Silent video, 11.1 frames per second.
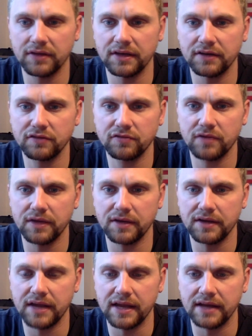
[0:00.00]
get it straight,
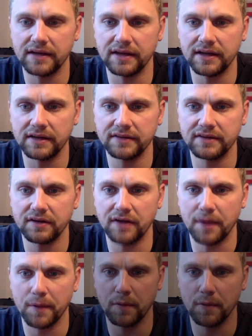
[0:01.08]
and centered how we